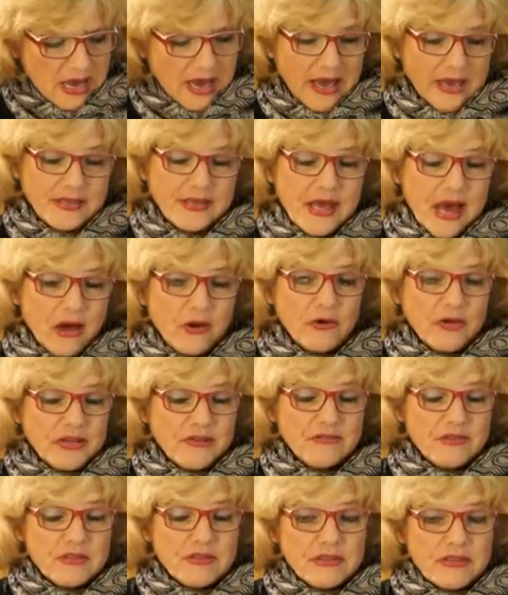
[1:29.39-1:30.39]
And now
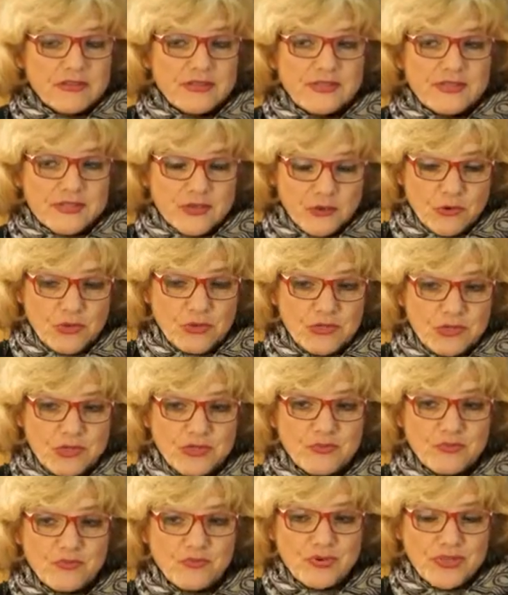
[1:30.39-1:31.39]
even these staunch
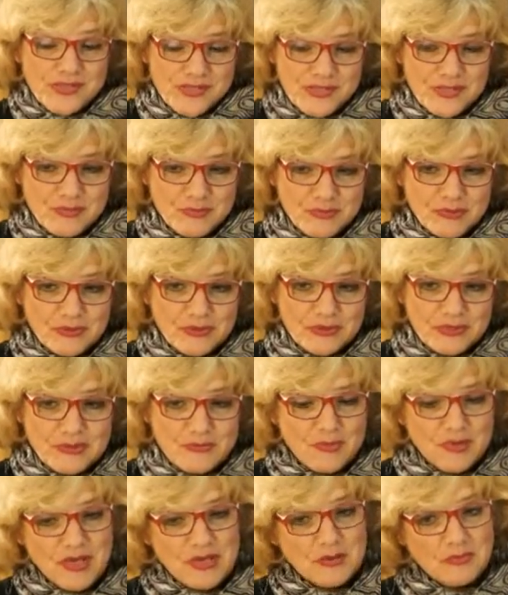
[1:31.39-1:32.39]
and principled
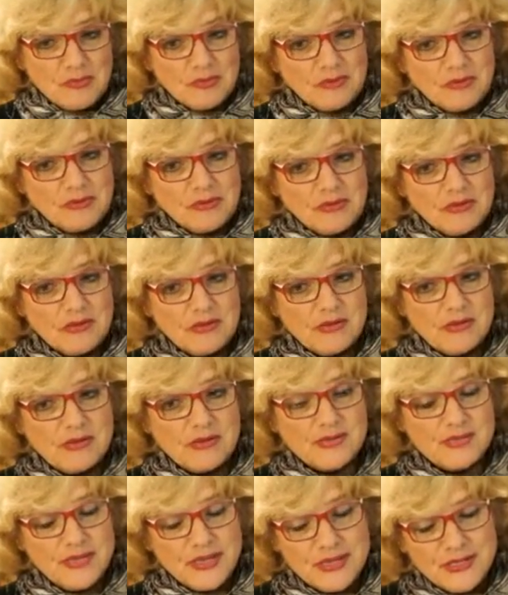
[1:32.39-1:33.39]
people
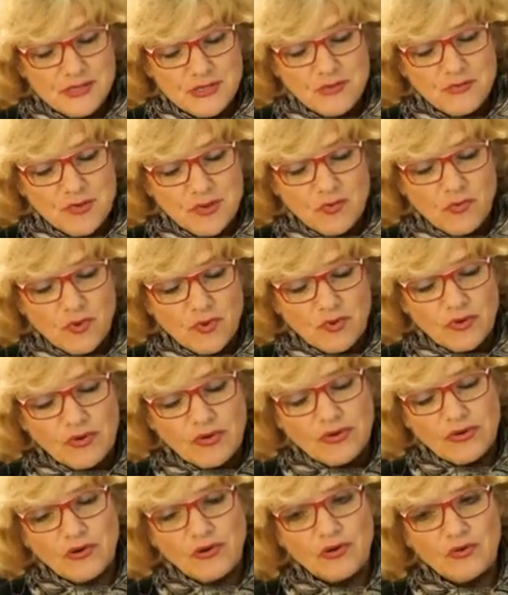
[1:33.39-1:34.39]
said to me
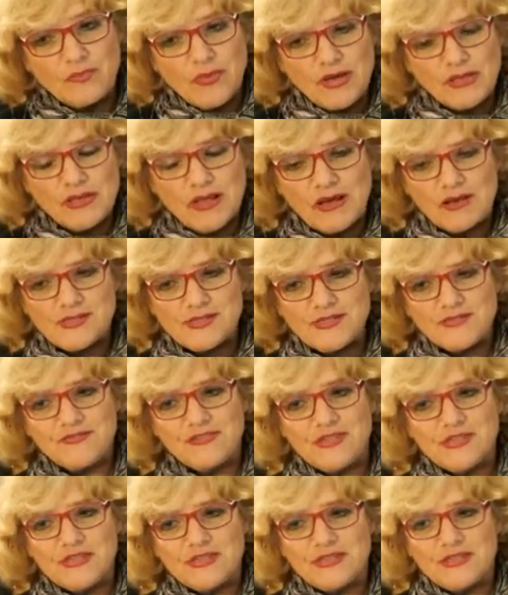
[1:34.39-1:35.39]
on my last
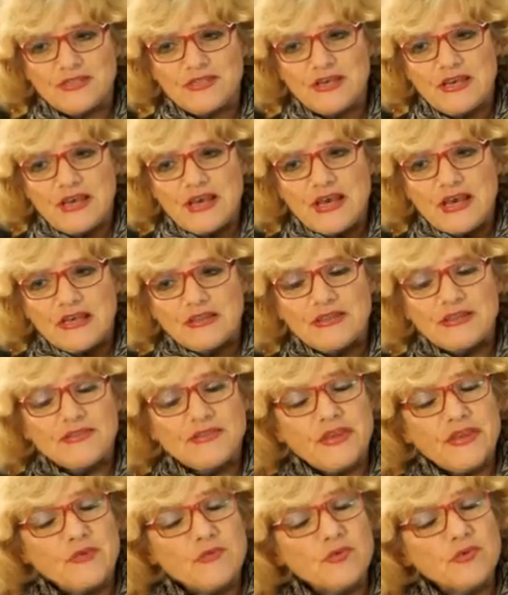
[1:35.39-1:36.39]
visit that
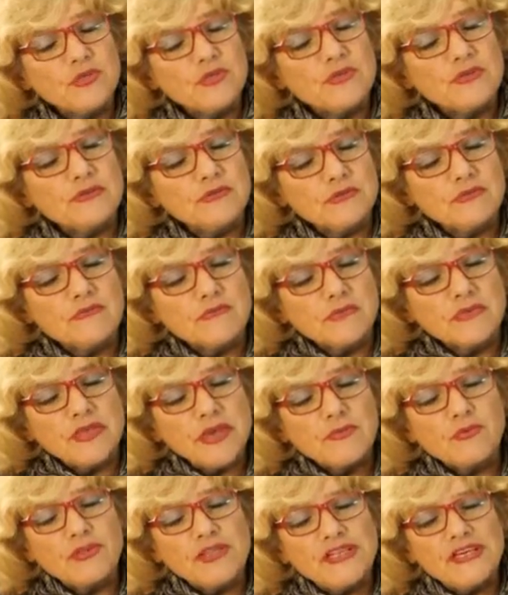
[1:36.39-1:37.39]
they would
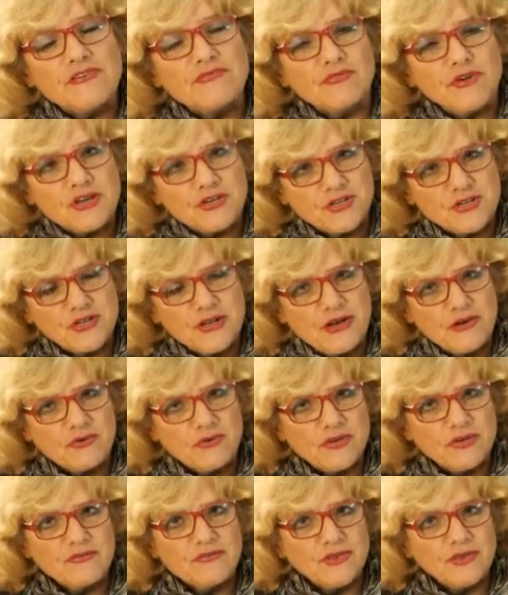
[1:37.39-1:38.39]
leave Russia
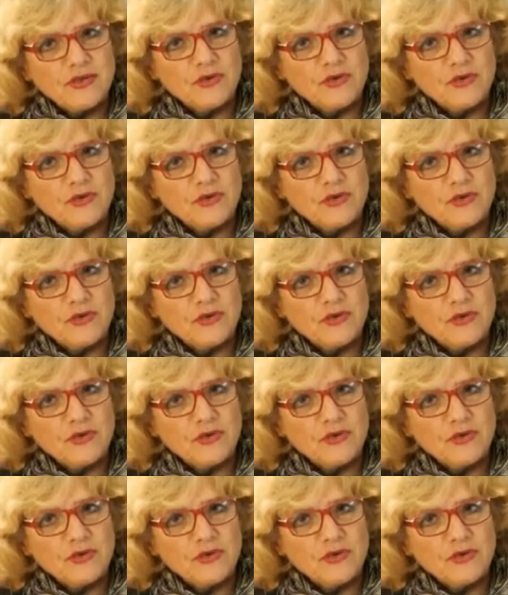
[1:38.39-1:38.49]
now if they